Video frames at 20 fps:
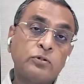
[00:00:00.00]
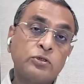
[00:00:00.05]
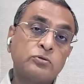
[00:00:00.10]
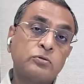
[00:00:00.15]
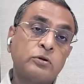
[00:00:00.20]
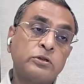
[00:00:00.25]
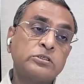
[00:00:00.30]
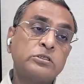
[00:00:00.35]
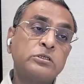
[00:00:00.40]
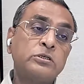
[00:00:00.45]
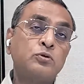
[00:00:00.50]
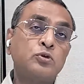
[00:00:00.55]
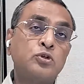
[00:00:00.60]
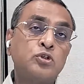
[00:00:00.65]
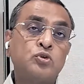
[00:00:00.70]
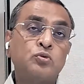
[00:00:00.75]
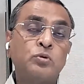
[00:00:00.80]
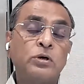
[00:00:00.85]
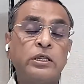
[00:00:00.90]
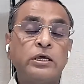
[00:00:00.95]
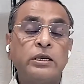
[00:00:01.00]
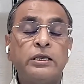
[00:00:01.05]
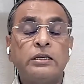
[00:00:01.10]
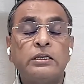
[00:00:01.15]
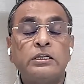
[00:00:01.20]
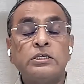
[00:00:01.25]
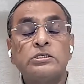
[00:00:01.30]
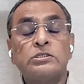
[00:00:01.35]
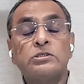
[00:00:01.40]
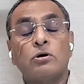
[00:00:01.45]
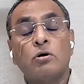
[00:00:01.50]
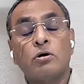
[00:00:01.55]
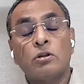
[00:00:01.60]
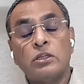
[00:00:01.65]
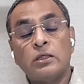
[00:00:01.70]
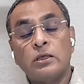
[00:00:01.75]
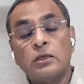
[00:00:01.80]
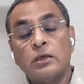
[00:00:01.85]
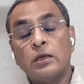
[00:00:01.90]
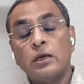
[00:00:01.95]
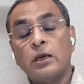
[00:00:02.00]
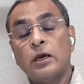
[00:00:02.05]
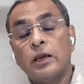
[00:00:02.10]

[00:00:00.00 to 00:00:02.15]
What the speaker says: So usually it is on the